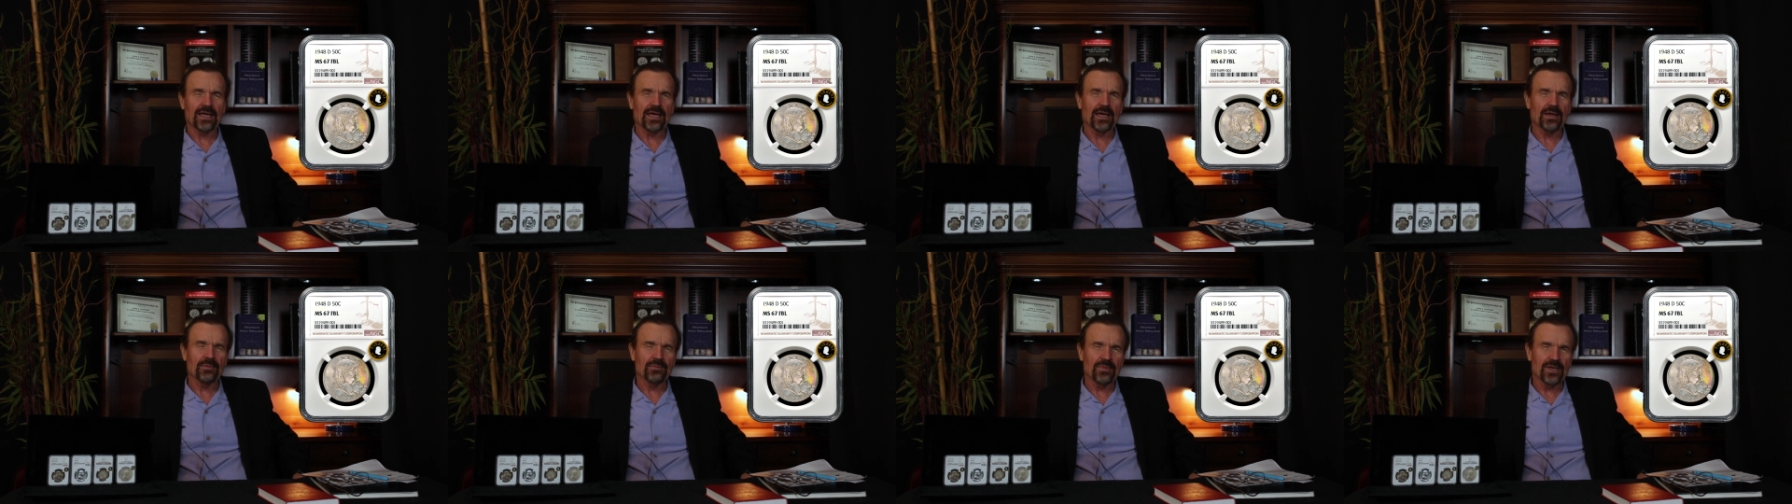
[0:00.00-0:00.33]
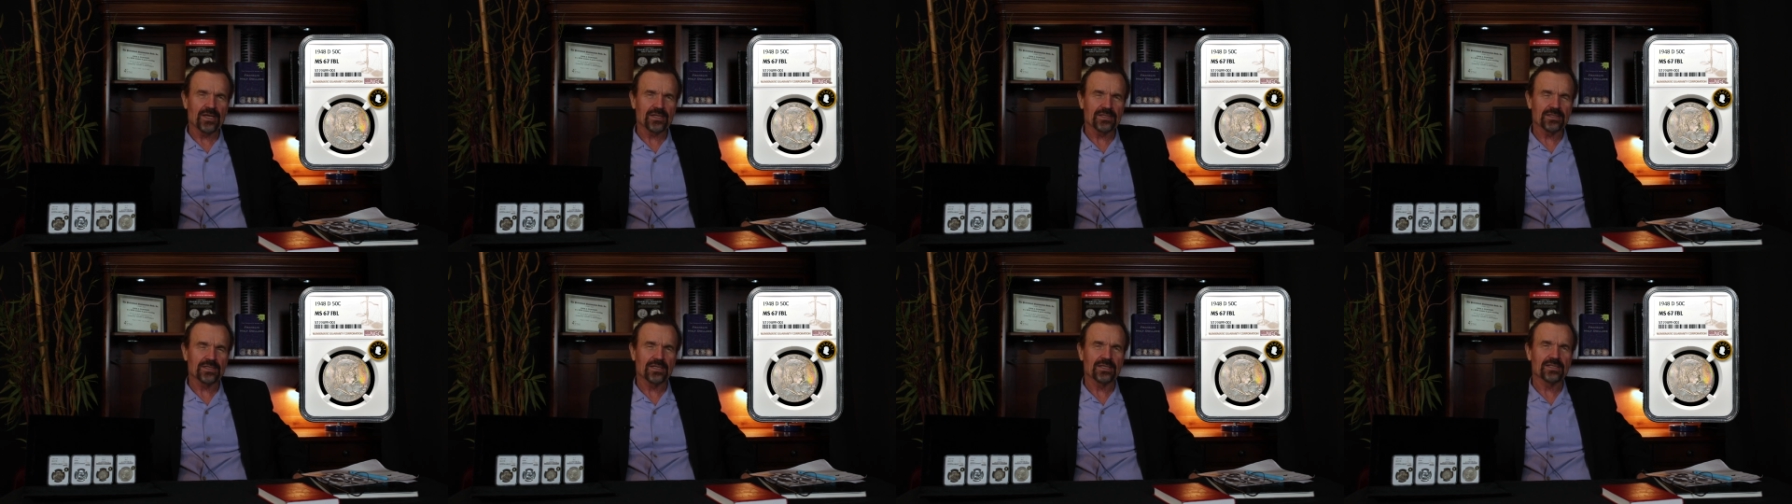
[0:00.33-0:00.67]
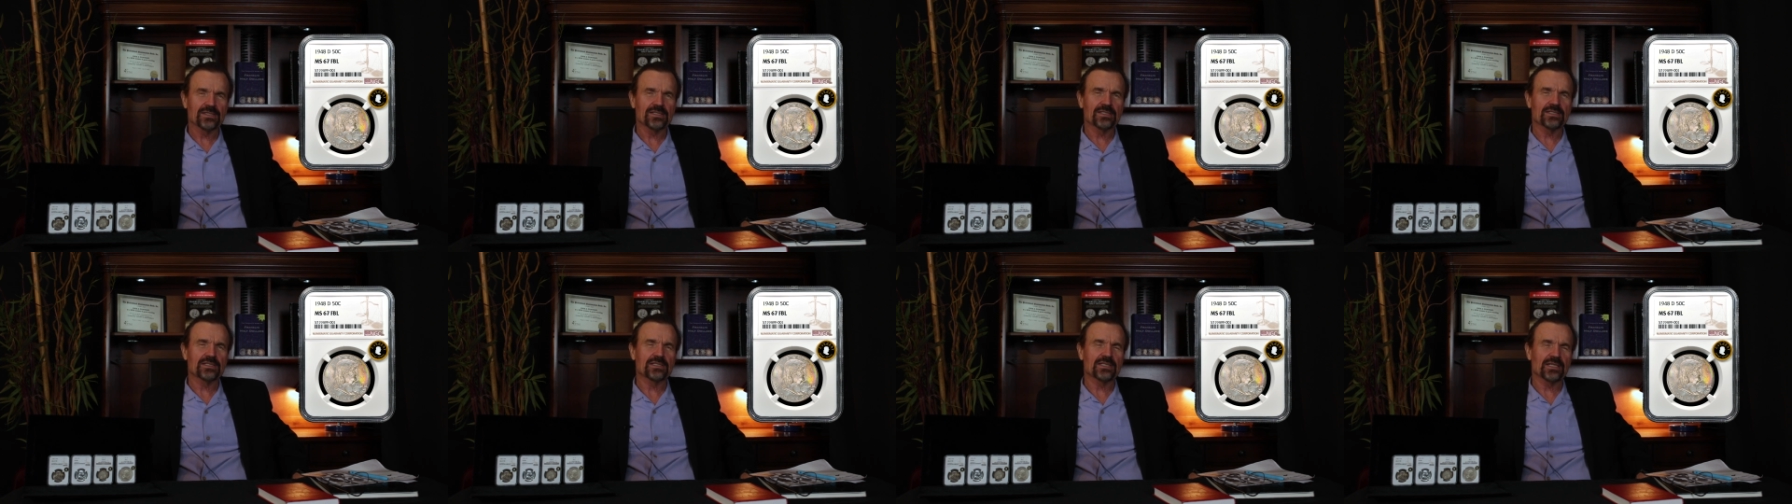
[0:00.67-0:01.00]

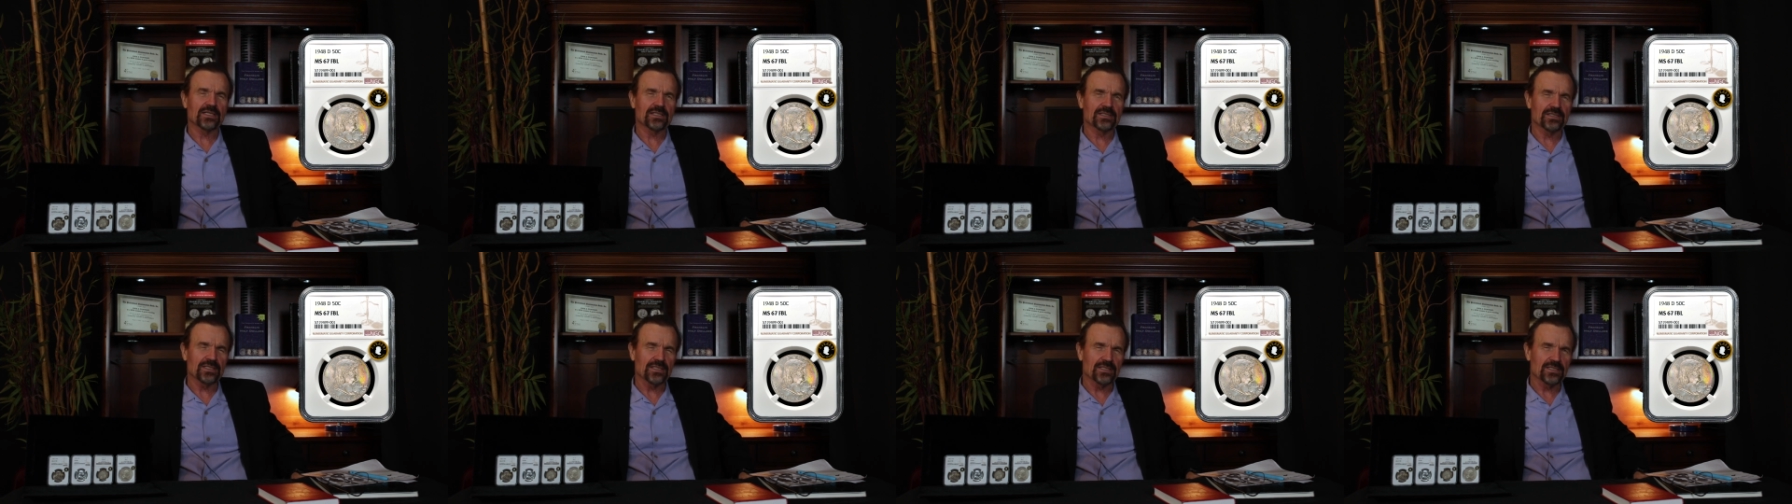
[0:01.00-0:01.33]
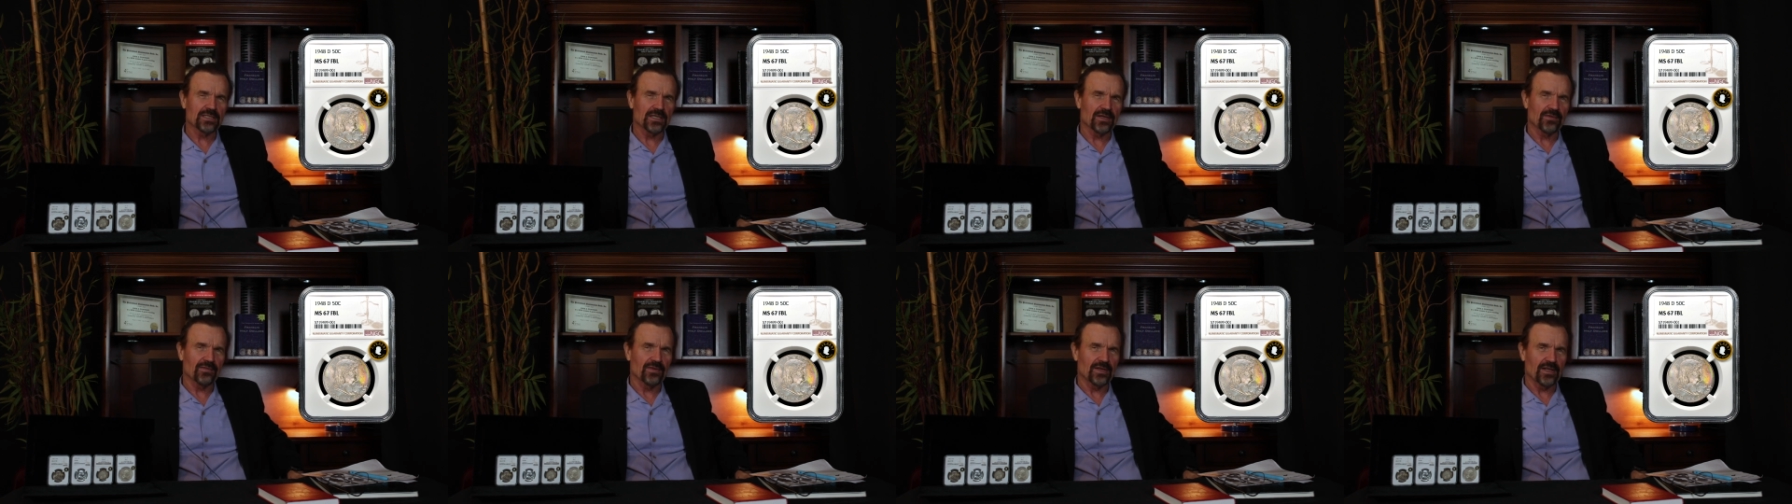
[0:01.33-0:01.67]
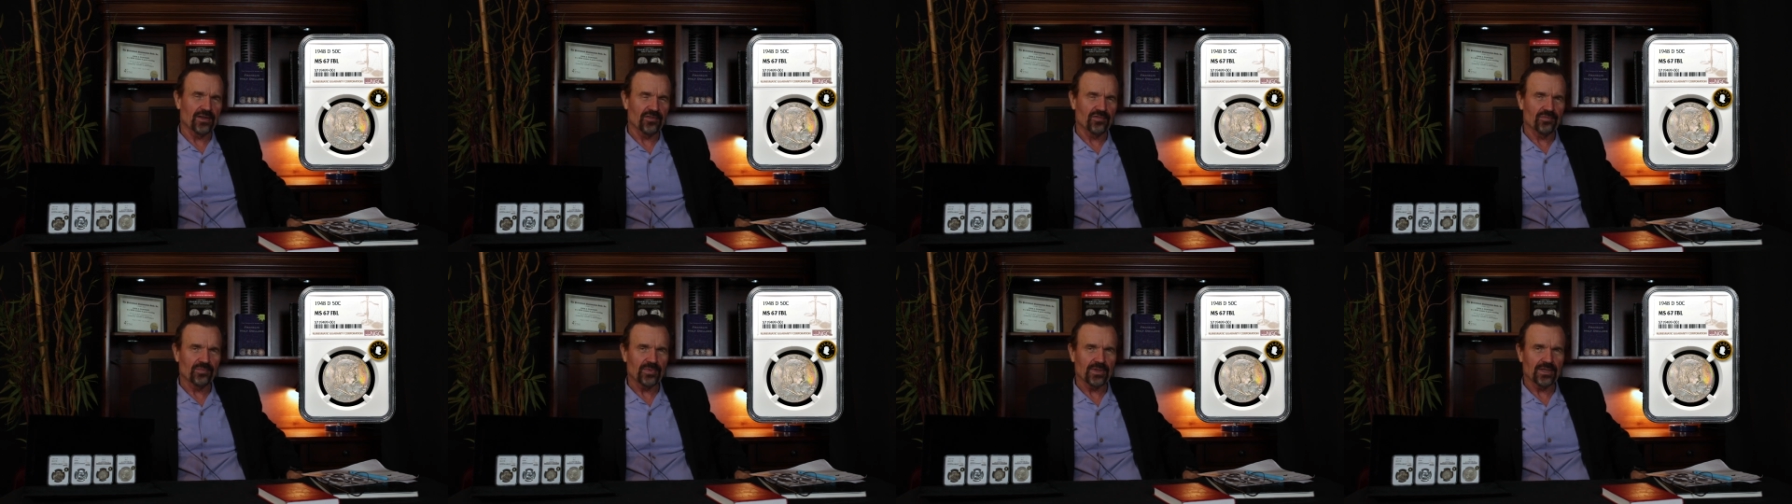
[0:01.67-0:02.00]

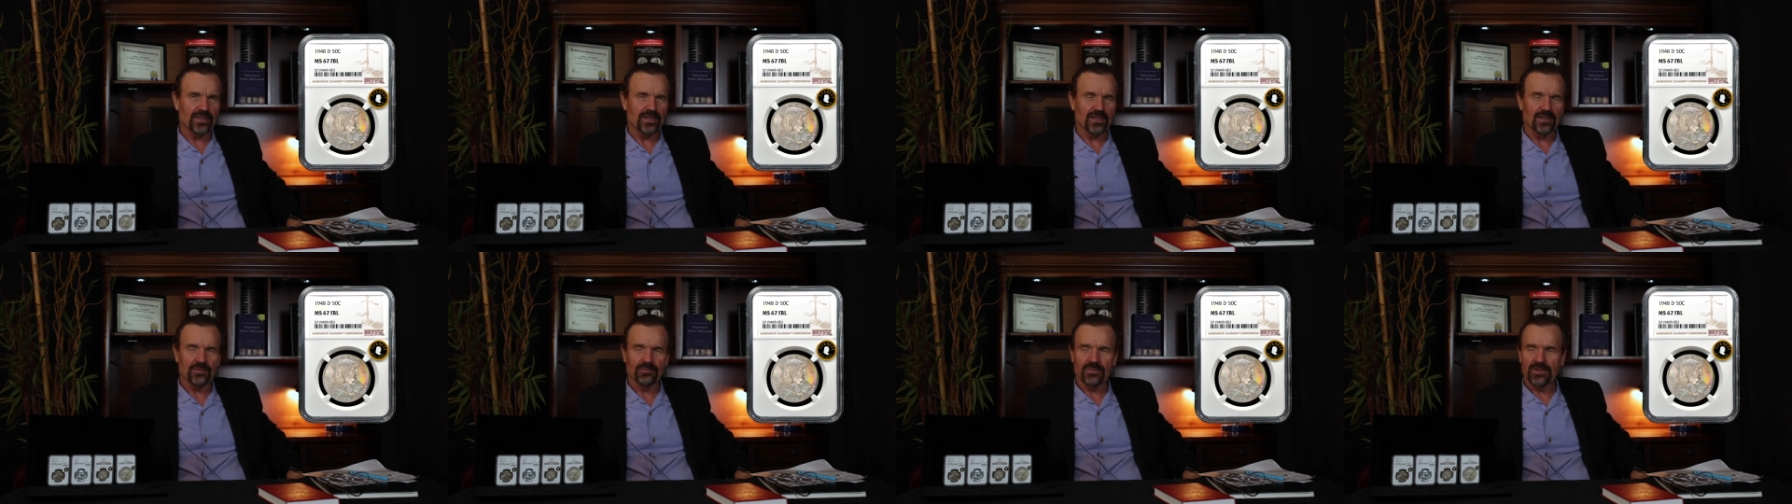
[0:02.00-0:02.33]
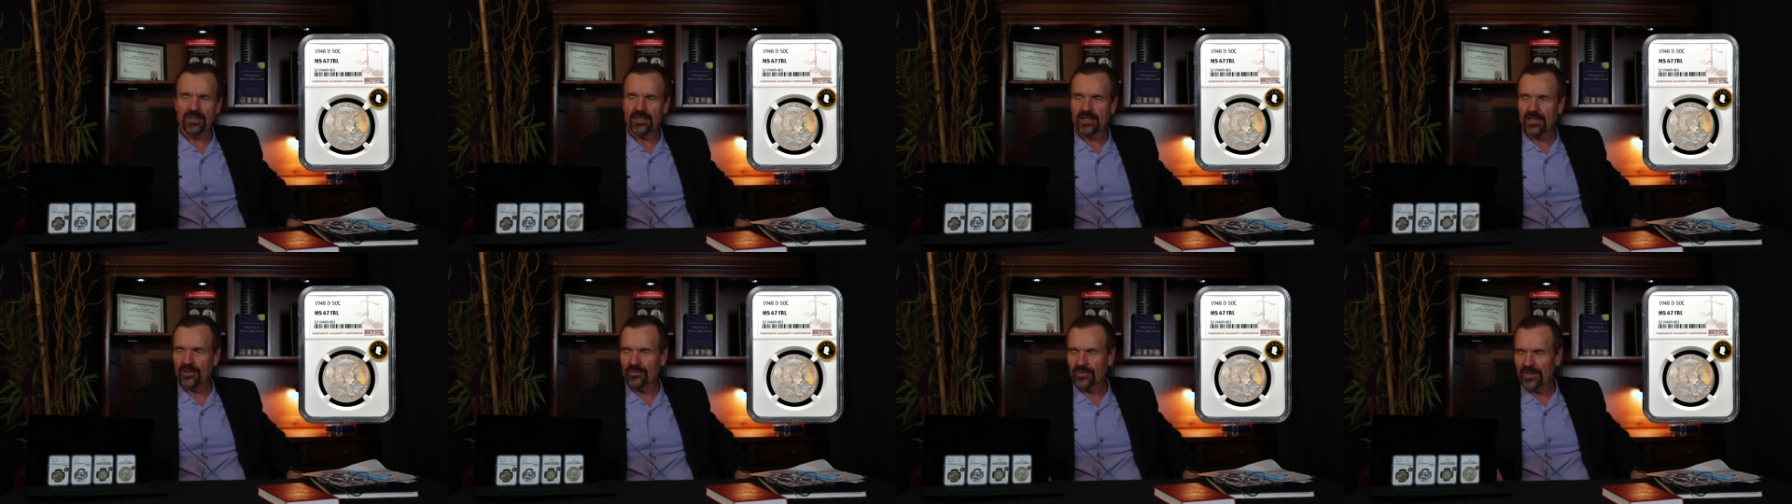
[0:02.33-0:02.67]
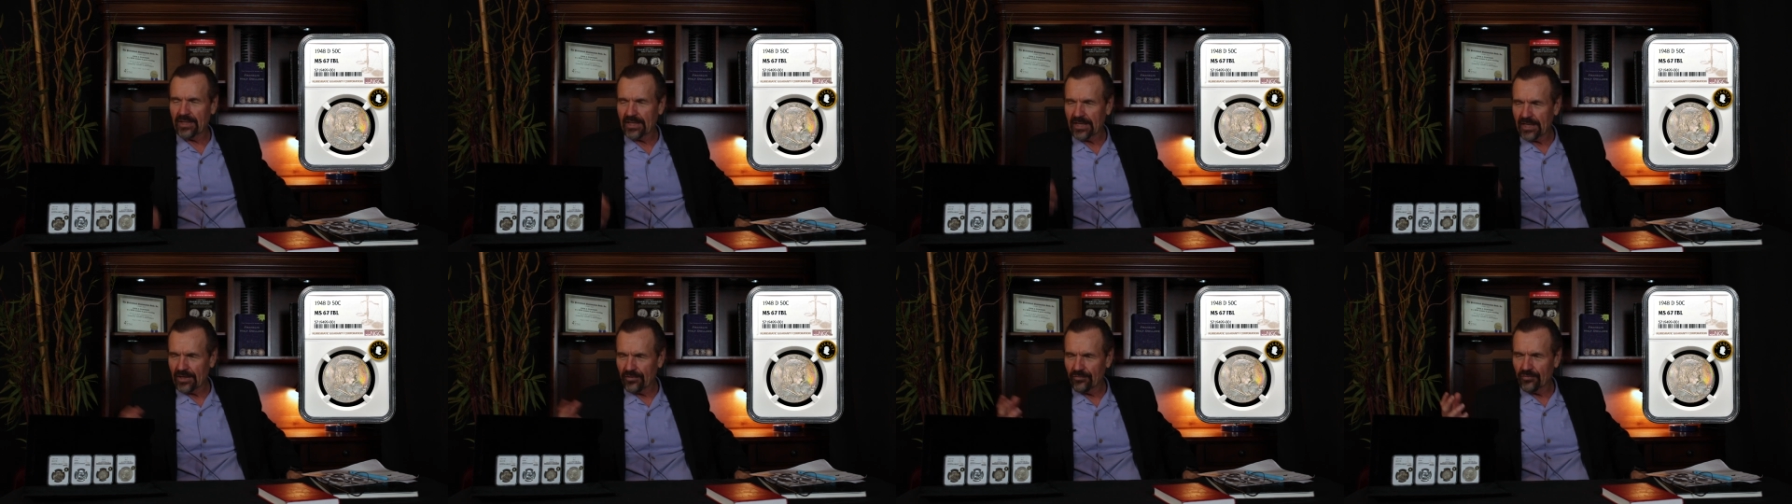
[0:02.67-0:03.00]
MS67 FBL, but here
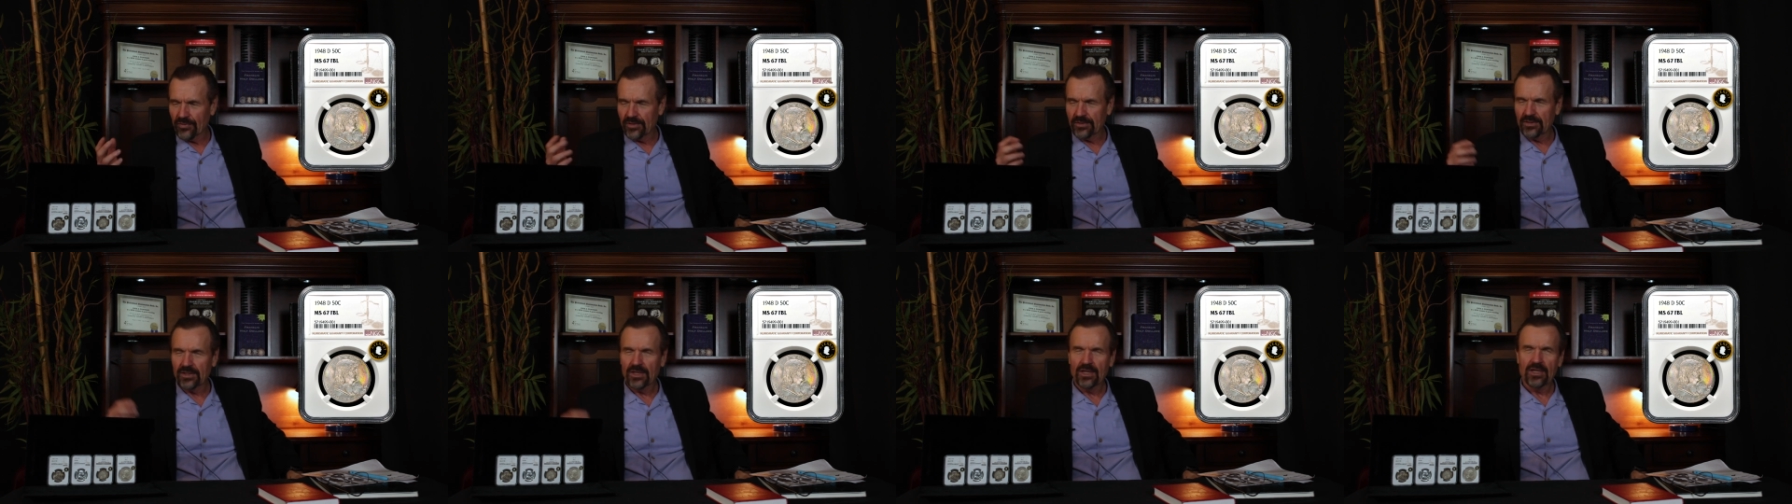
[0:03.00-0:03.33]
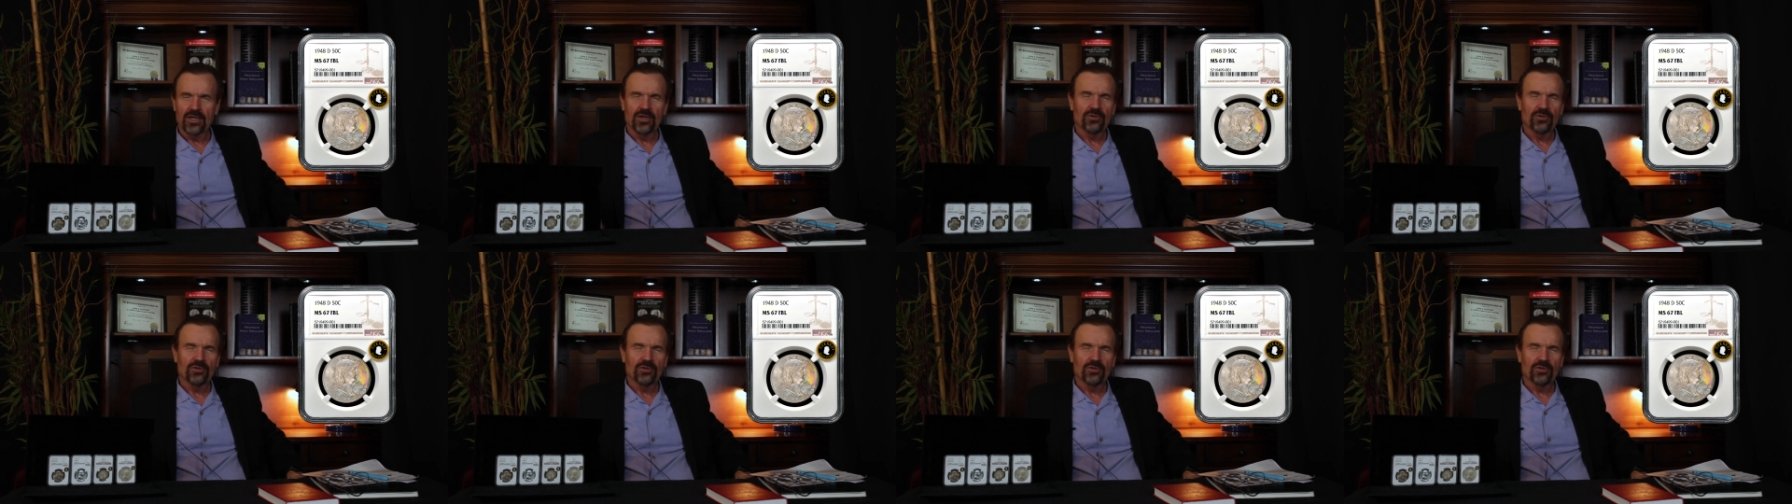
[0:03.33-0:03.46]
we have one